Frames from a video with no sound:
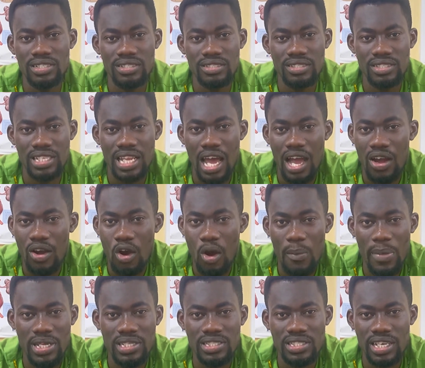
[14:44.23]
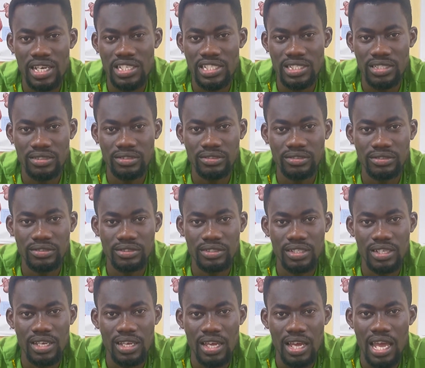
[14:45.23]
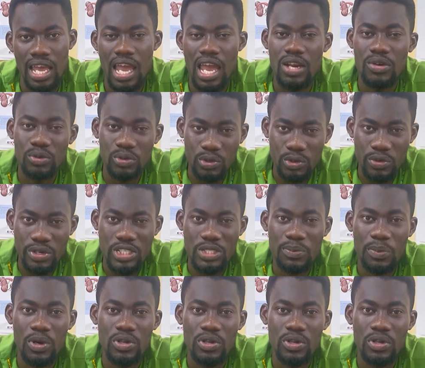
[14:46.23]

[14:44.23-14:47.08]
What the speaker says: You can keep your questions in our comment section